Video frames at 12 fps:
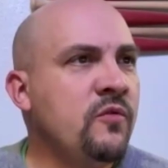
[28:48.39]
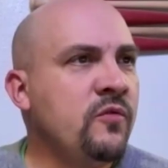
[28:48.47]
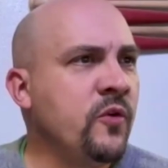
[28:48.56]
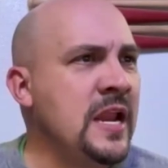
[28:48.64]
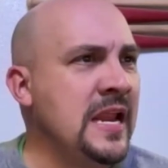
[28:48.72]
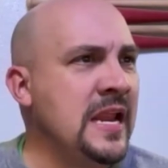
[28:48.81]

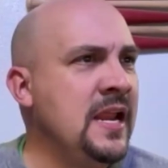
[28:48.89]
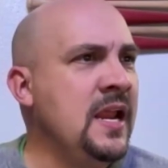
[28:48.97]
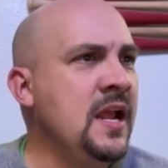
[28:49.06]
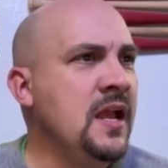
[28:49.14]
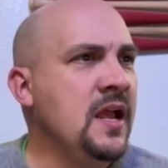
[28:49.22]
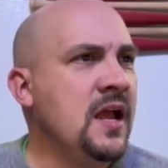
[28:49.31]

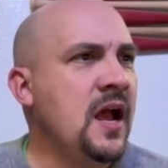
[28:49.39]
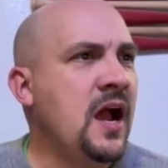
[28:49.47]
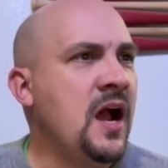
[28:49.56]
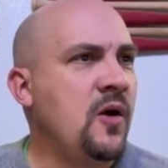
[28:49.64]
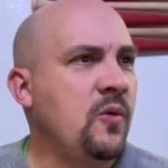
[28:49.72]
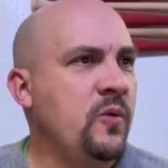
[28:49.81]
free
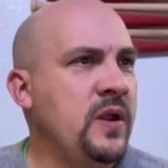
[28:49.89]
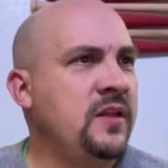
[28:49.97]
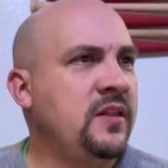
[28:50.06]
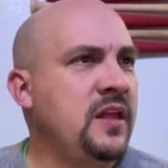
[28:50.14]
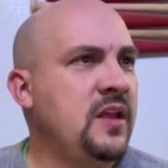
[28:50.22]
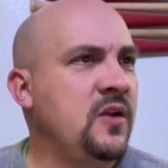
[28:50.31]

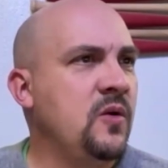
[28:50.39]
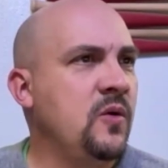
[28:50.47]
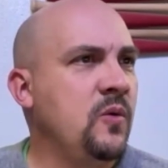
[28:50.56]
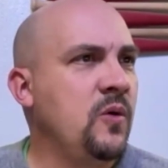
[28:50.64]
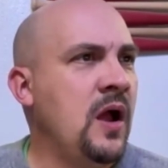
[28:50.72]
weekly